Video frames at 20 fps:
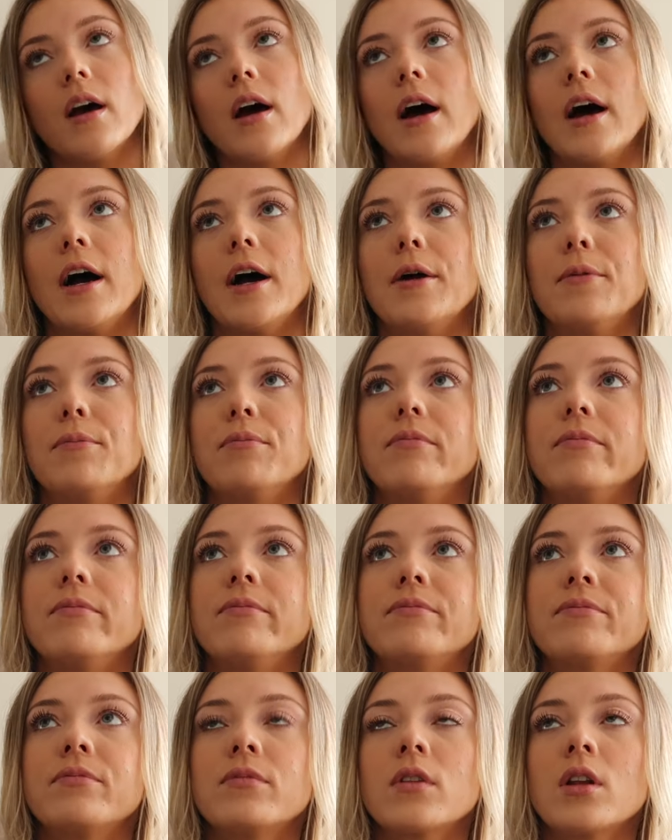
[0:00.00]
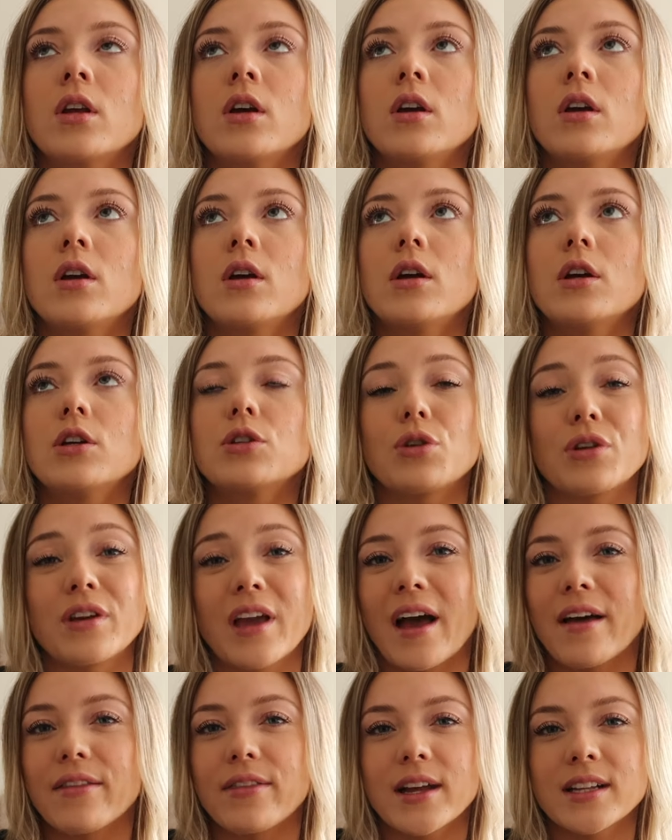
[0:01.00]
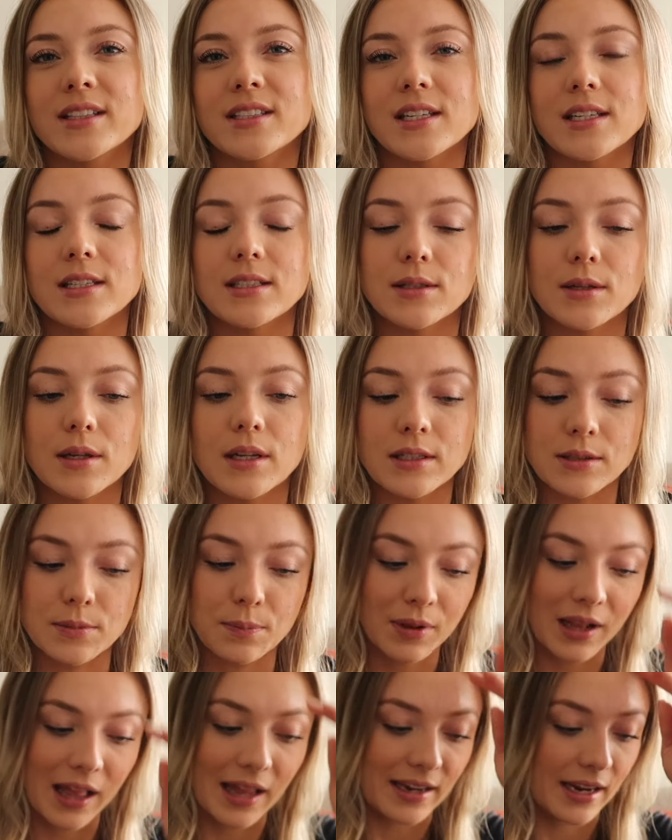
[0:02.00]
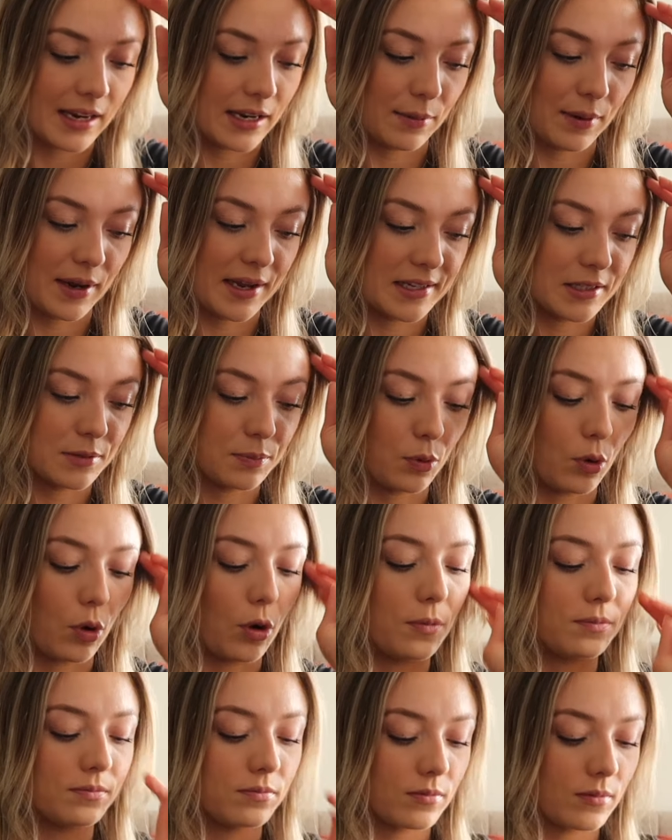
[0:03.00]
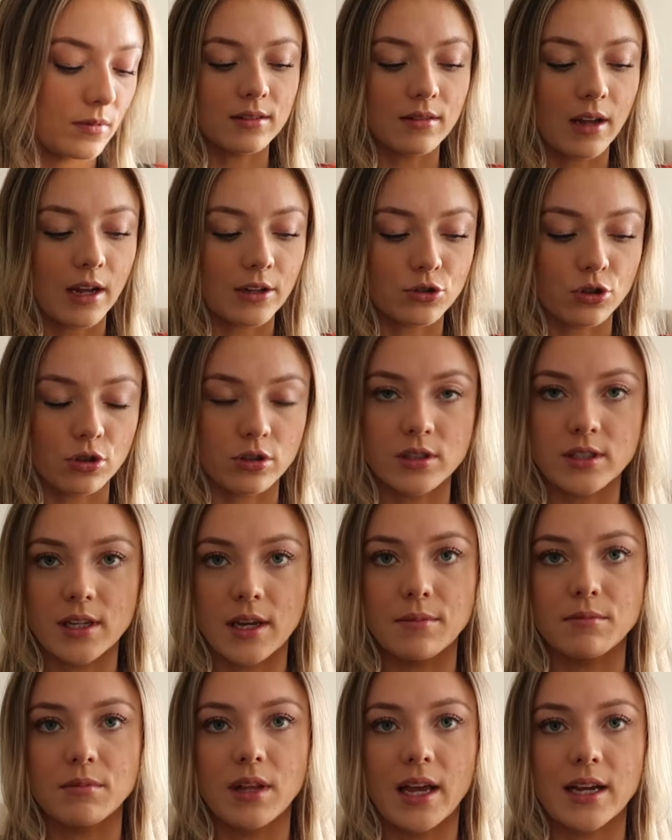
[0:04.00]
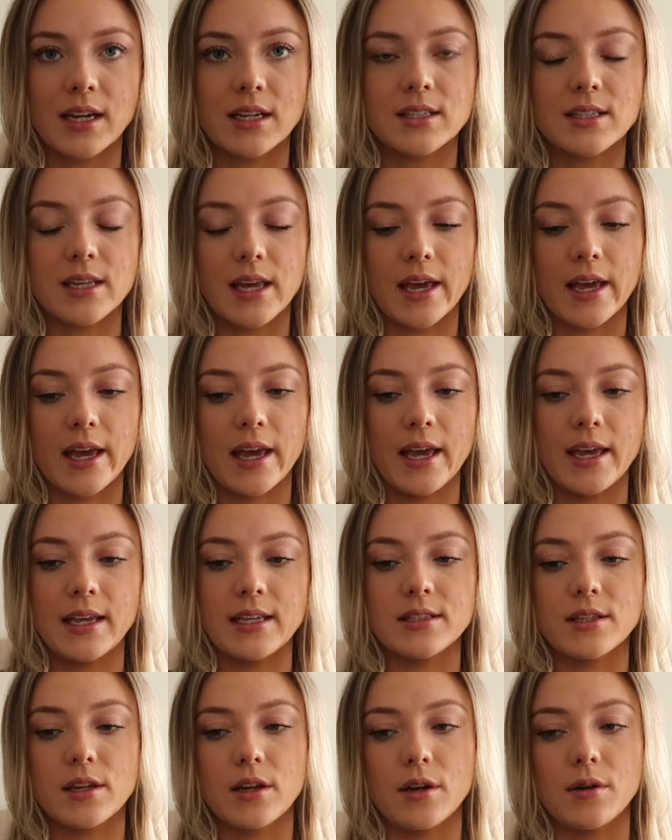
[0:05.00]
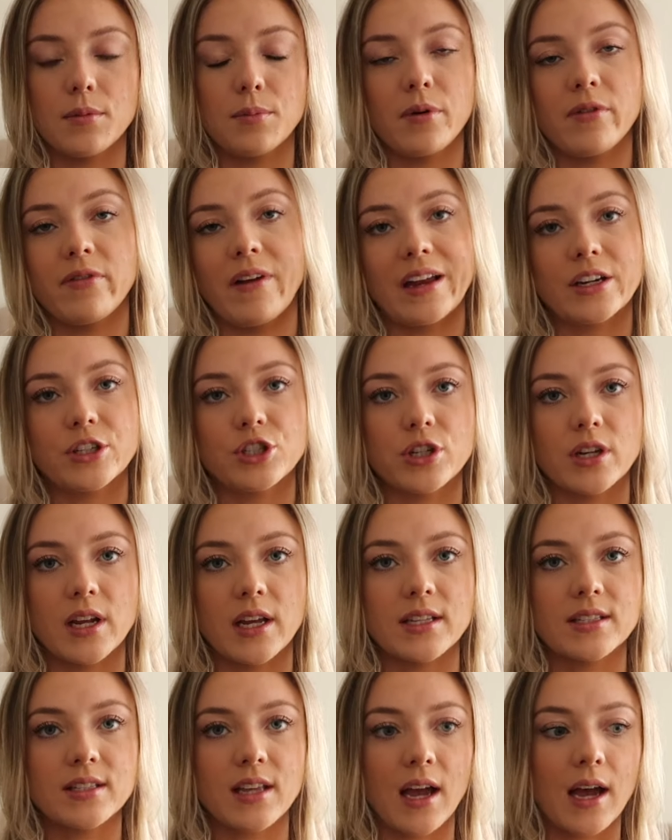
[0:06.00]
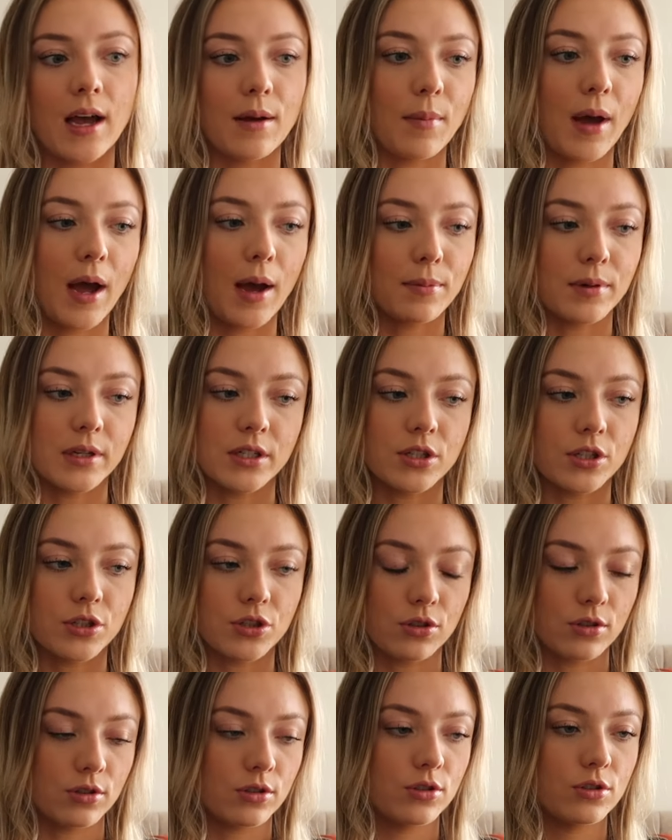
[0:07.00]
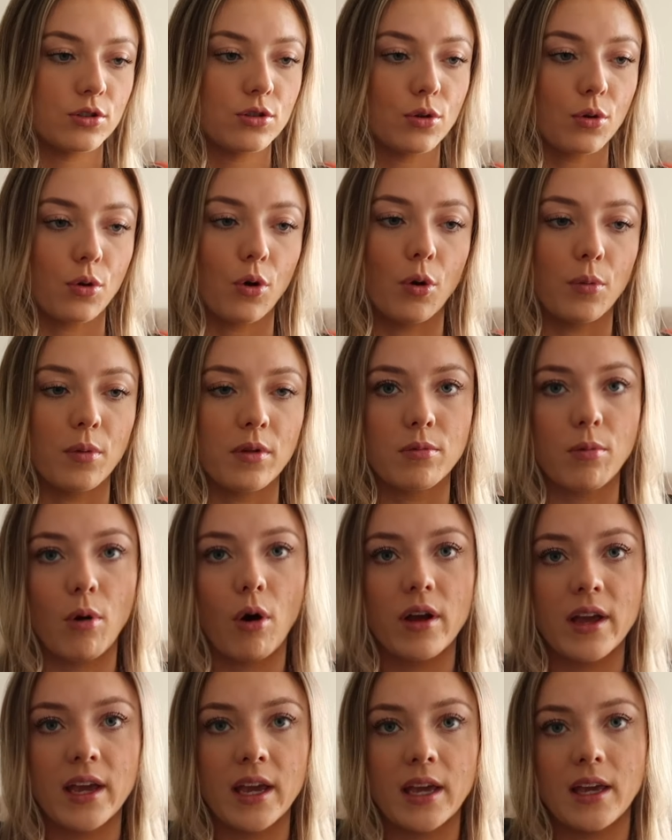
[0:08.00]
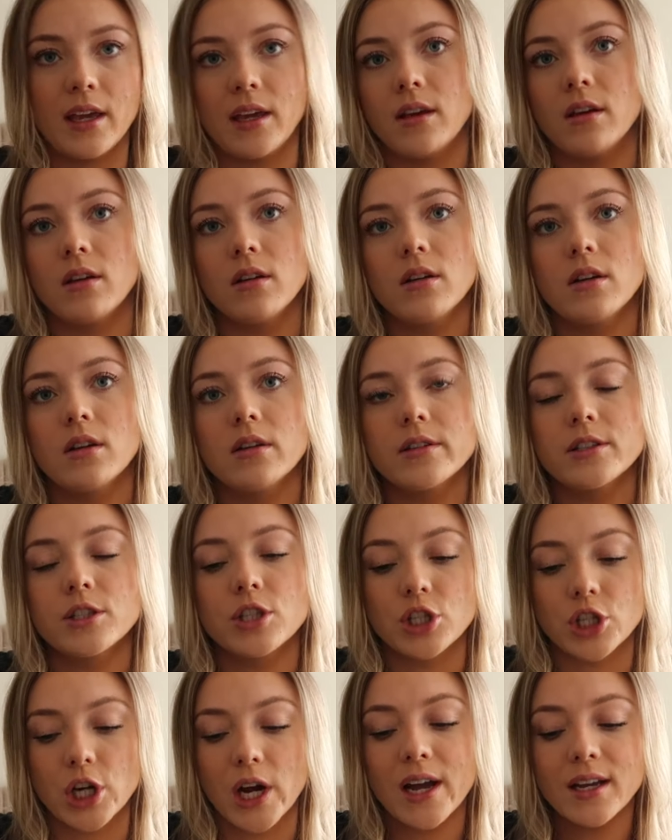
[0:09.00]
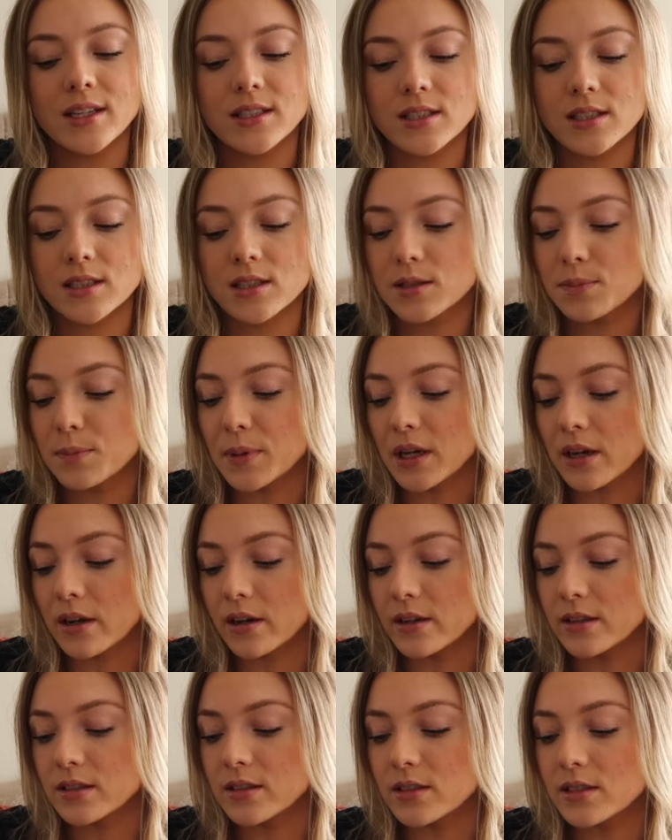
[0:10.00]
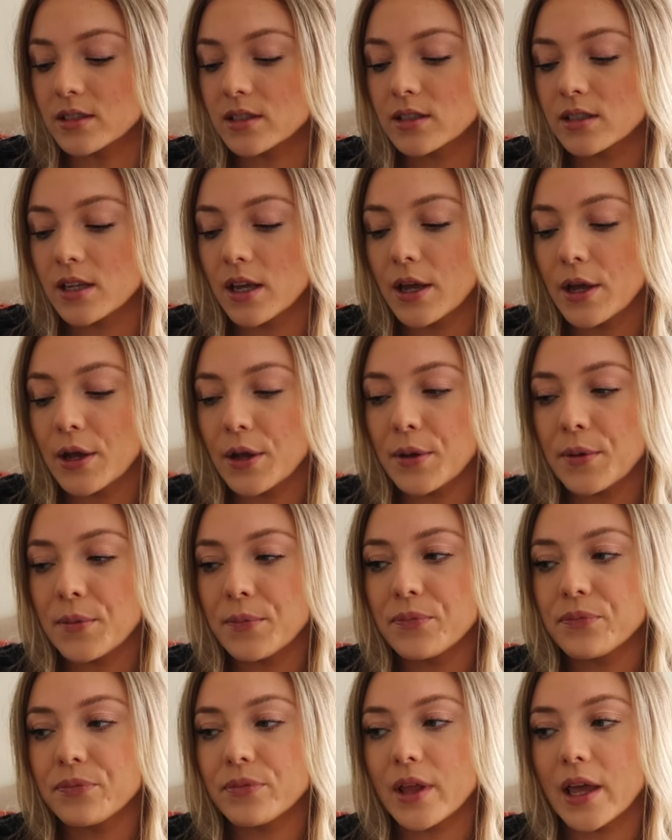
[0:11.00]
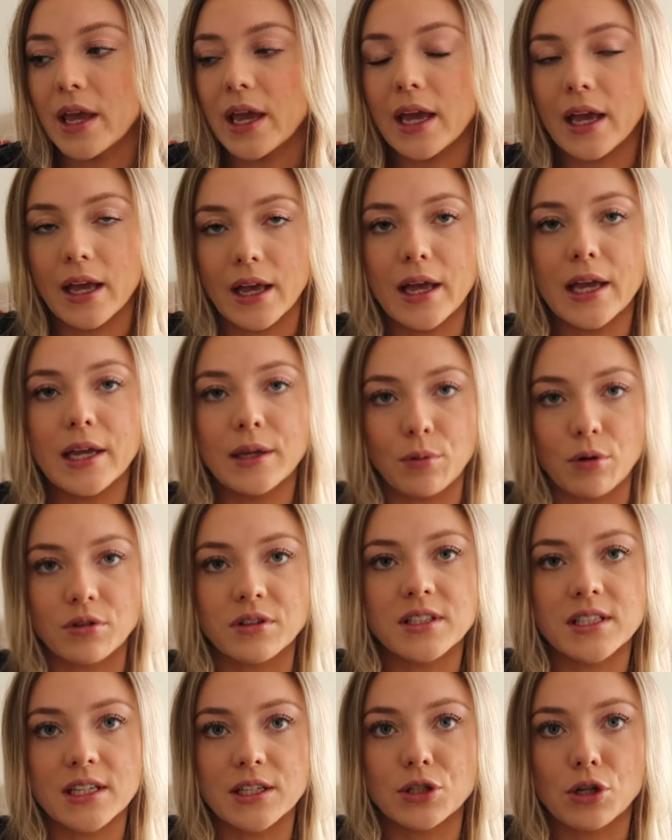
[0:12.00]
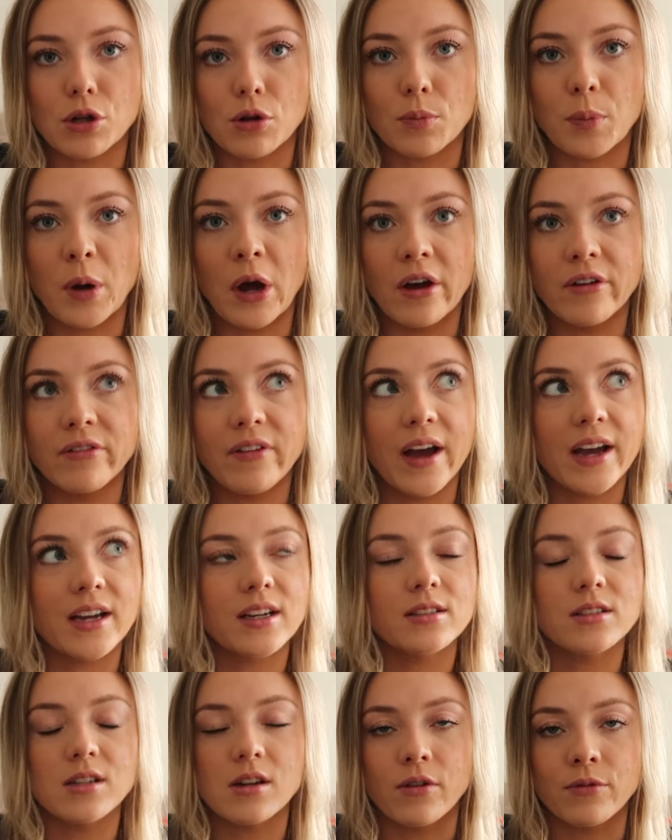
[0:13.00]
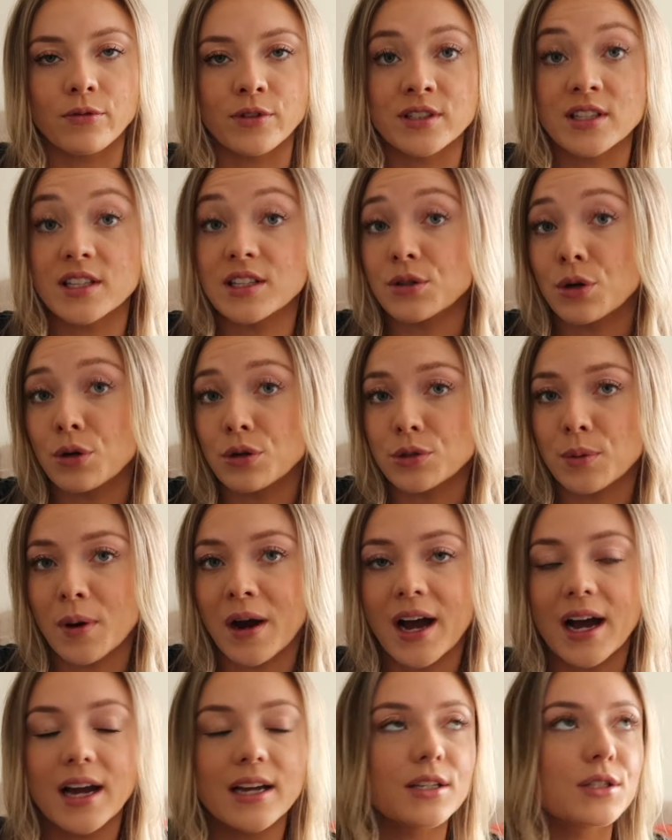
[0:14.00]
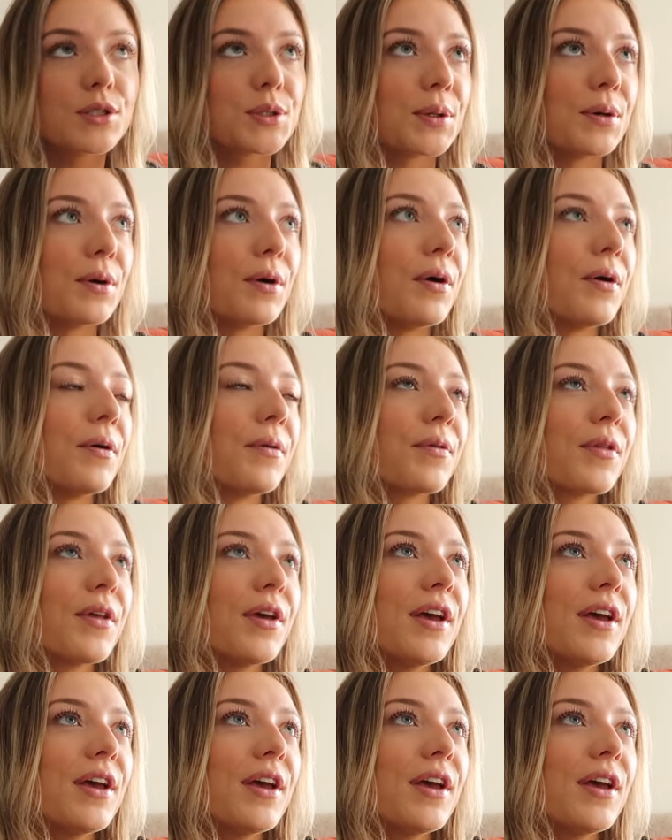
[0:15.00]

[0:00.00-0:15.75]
So yeah, that is his plan anyways, but I trust him. Like I say, he's a perfectionist. I'm happy to just go with what he suggests because he wants it to look perfect, and obviously so do I. So